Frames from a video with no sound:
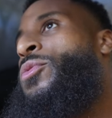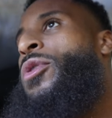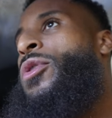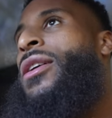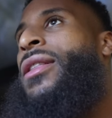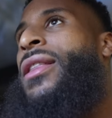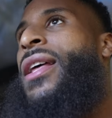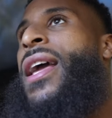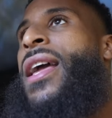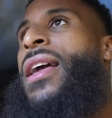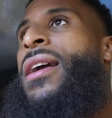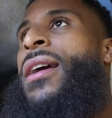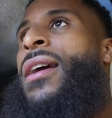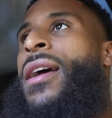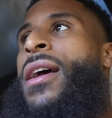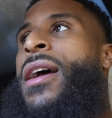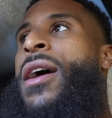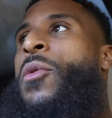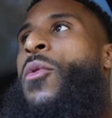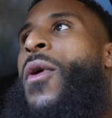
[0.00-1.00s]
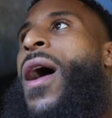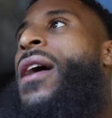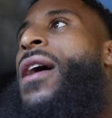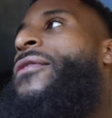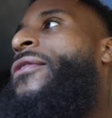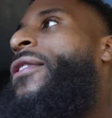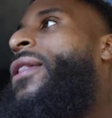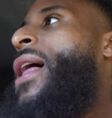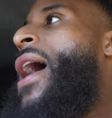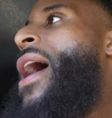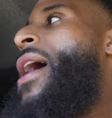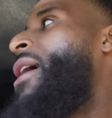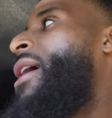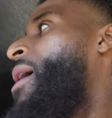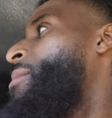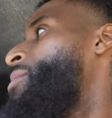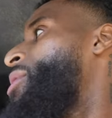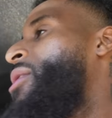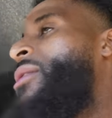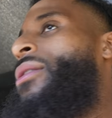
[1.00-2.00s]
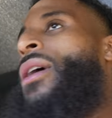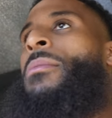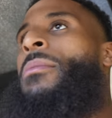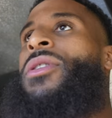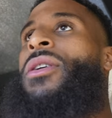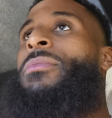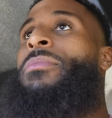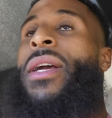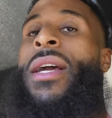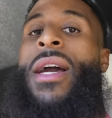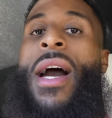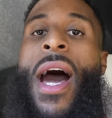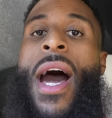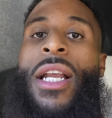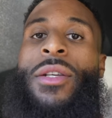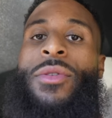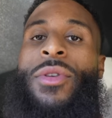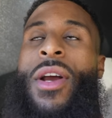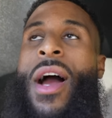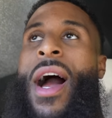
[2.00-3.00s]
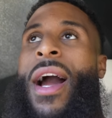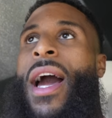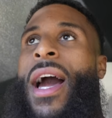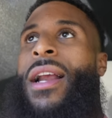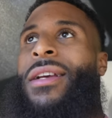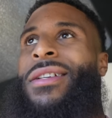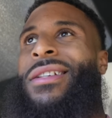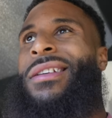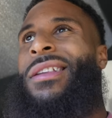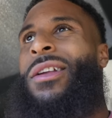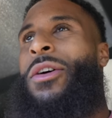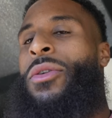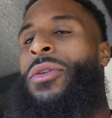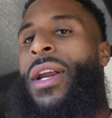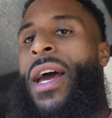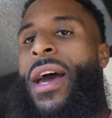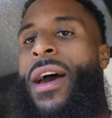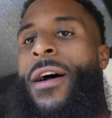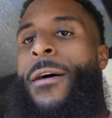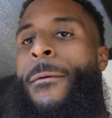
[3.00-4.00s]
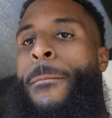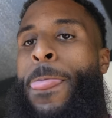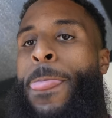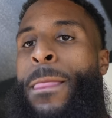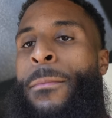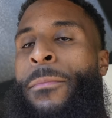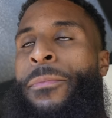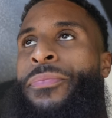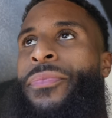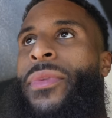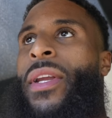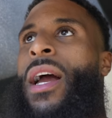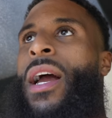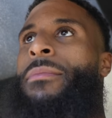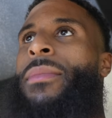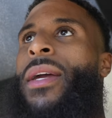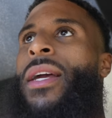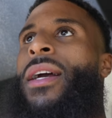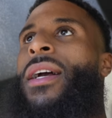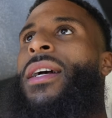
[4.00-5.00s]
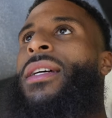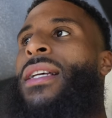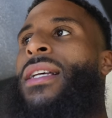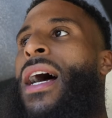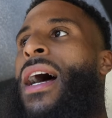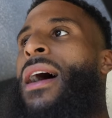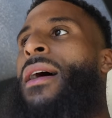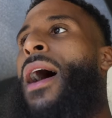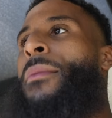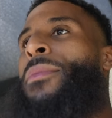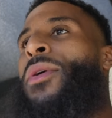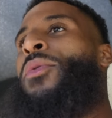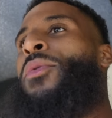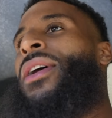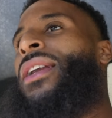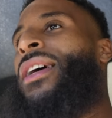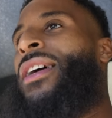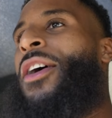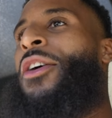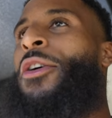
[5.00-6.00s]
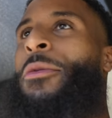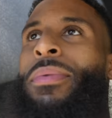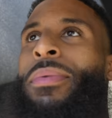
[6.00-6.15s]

one thing where I feel like I'm just I'm just being honest with you. I gotta slow down. You know what I mean? Cause I I be wanting to go